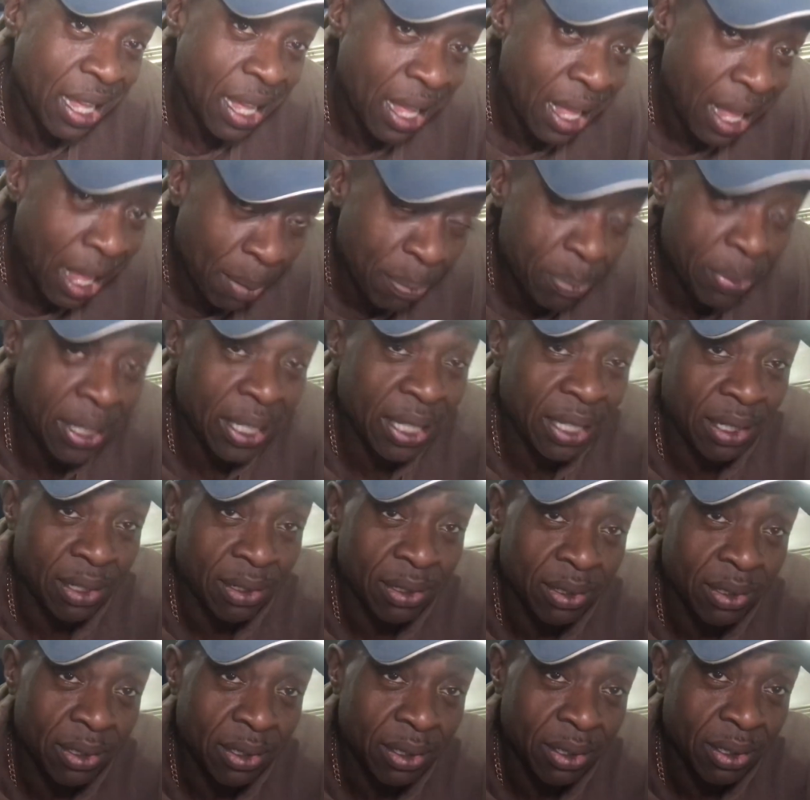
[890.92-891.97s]
happy,
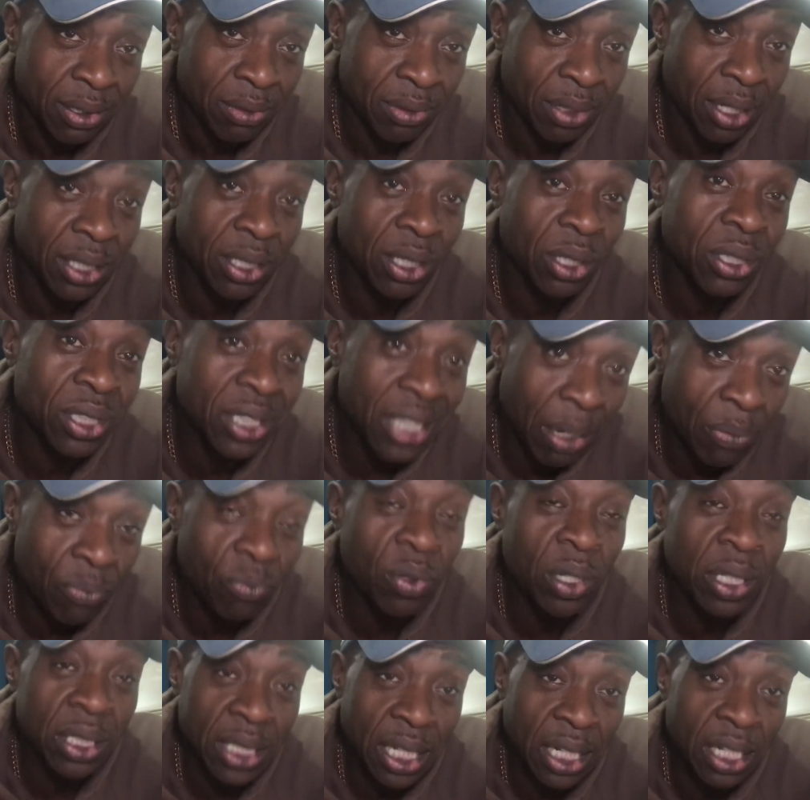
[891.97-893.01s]
right? So
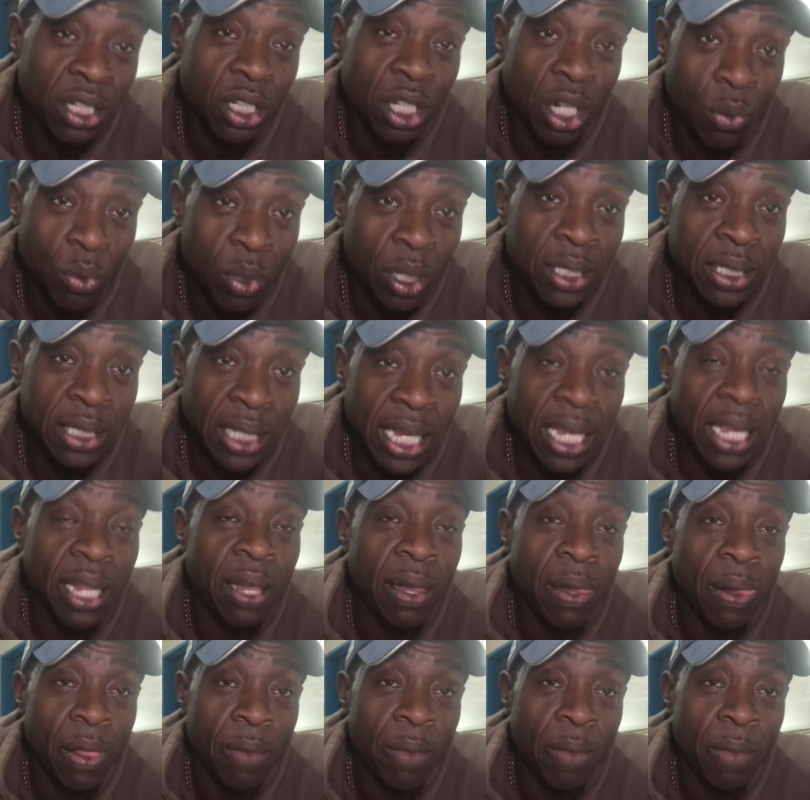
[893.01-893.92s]
something's going to go on there.